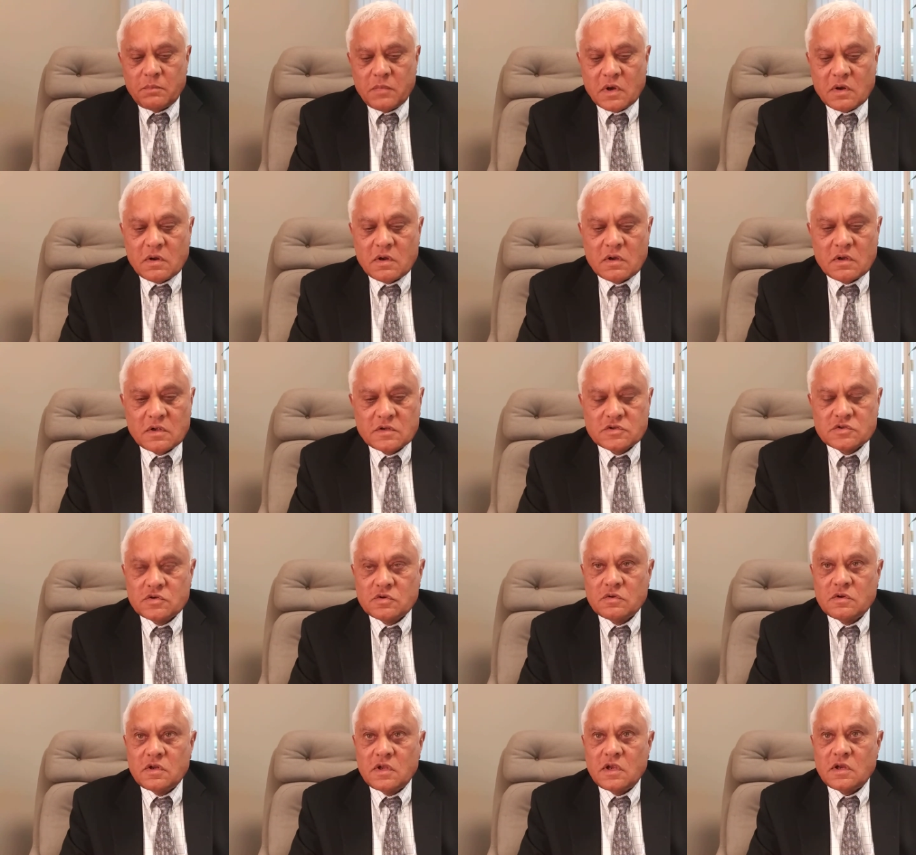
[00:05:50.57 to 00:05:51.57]
Because
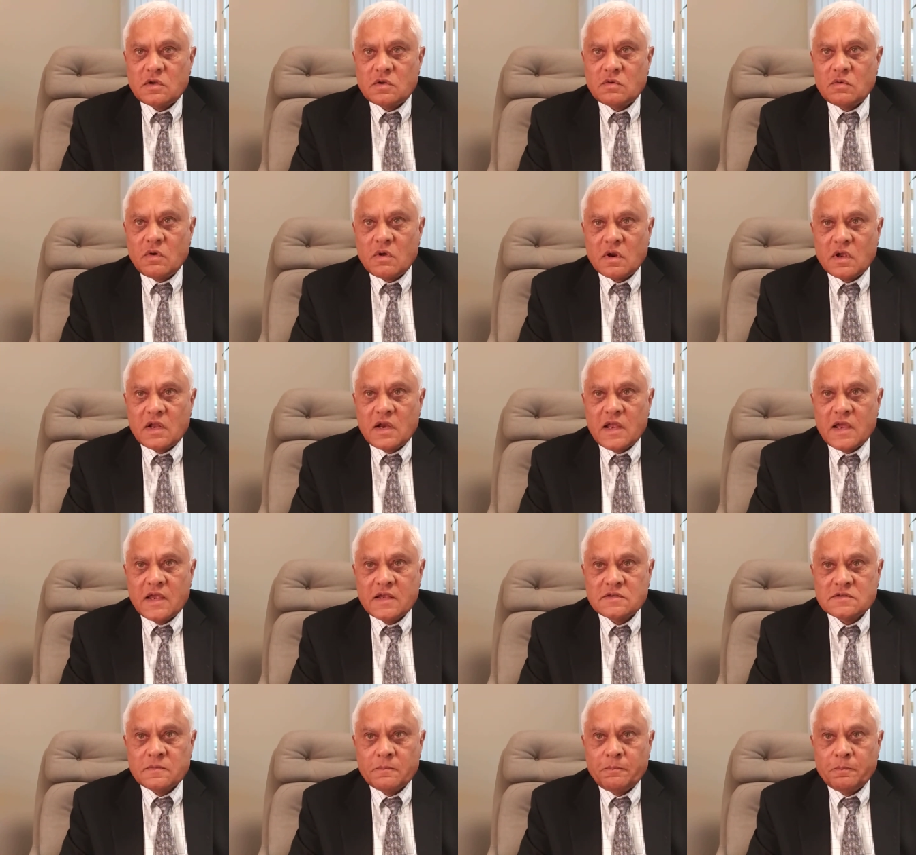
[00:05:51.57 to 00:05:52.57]
you need to
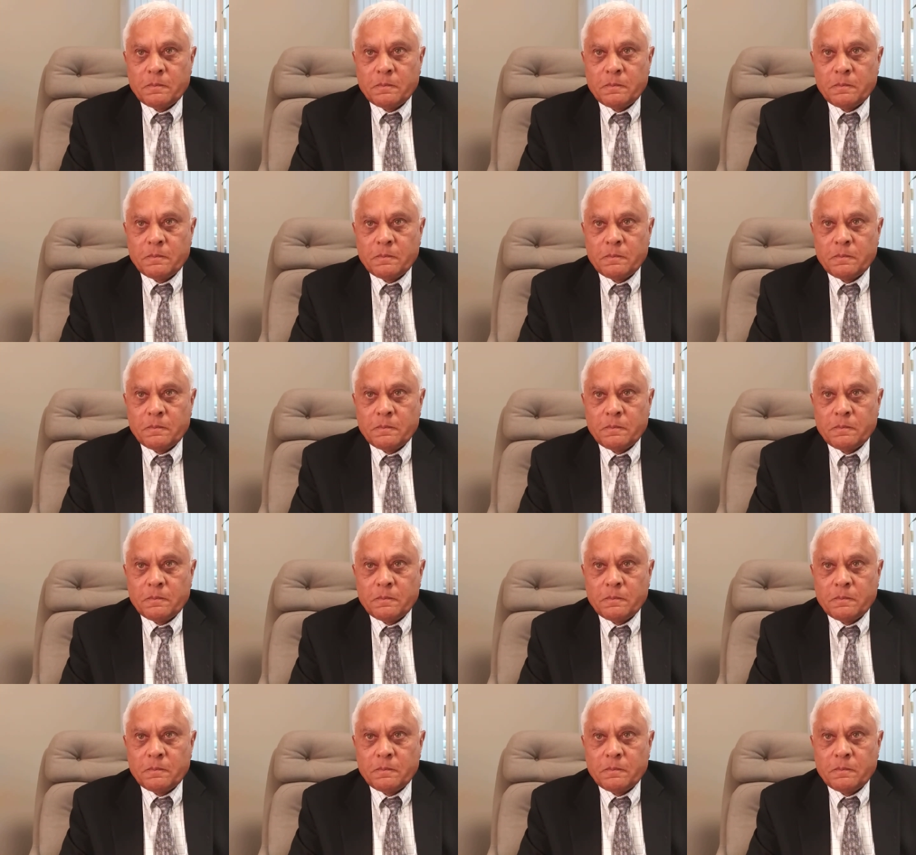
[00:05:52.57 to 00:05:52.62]
organize